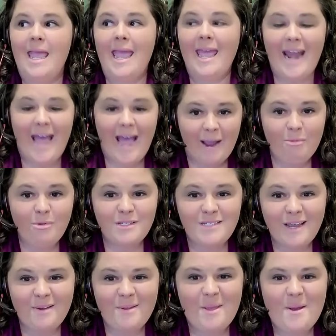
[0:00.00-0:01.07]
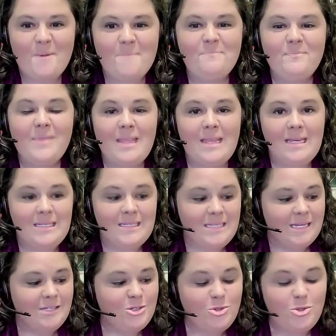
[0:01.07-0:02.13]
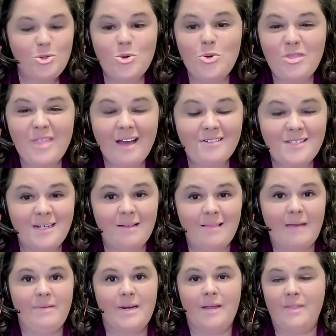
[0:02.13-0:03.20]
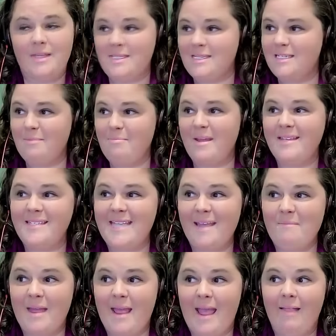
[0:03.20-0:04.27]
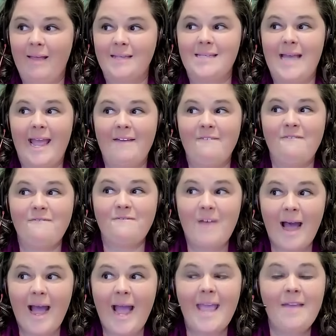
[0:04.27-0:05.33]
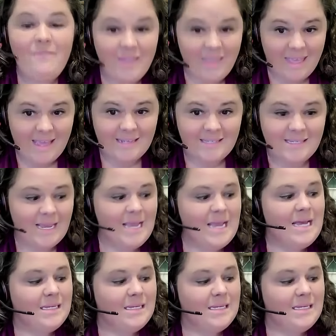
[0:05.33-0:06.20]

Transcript: And I will tell you, since 2011, now this is a big statement, Alex, I have five kids.